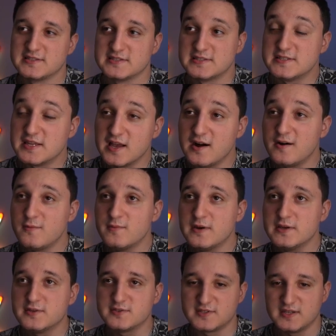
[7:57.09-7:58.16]
until
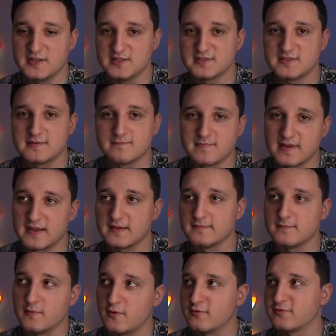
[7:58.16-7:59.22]
we see some big
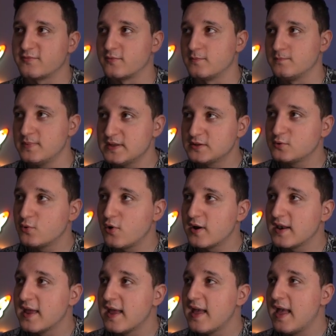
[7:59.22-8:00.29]
moves from
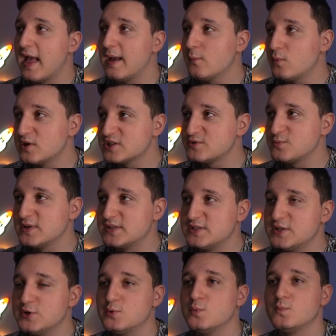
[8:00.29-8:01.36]
Bitcoin, and once we
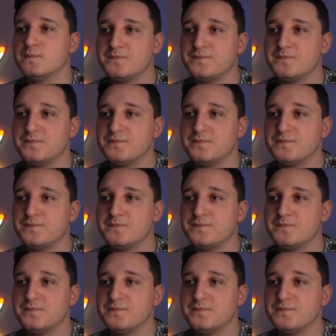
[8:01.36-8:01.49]
do,